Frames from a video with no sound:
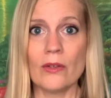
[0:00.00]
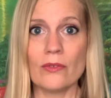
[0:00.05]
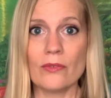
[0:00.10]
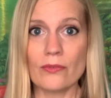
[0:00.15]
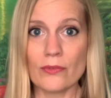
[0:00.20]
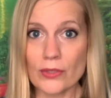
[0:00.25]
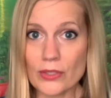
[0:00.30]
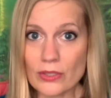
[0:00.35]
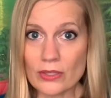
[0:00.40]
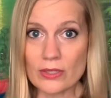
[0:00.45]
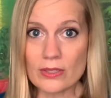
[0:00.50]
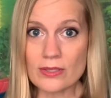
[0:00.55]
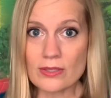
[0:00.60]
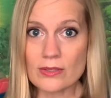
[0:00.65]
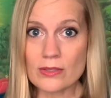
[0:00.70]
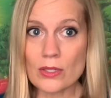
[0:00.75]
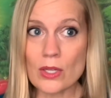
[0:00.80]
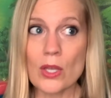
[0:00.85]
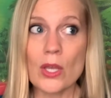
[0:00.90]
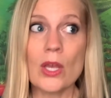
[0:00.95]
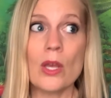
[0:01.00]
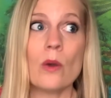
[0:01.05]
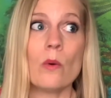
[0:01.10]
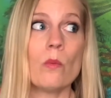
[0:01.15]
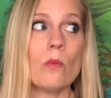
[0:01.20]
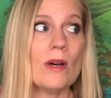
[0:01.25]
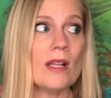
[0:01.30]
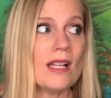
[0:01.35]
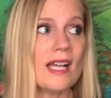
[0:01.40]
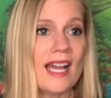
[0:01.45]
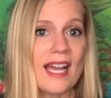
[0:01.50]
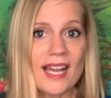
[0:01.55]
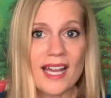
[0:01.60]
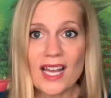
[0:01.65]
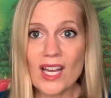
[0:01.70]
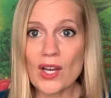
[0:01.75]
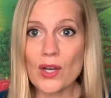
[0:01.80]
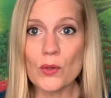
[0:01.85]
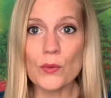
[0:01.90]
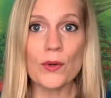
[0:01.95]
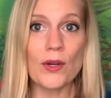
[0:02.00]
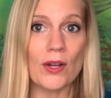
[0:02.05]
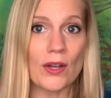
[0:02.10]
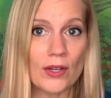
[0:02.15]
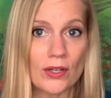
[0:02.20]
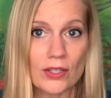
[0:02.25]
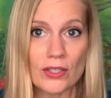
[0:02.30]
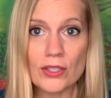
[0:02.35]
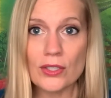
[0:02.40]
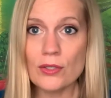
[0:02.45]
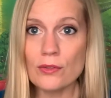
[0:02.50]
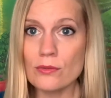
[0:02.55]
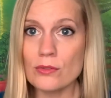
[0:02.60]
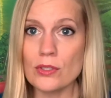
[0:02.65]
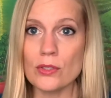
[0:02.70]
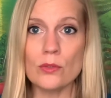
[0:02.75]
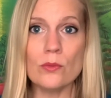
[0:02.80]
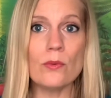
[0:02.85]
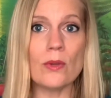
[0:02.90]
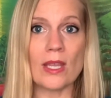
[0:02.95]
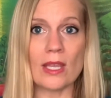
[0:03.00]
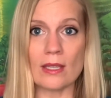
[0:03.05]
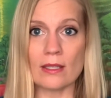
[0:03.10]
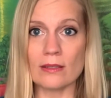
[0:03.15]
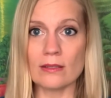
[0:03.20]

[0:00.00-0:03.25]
First, well, how are you doing?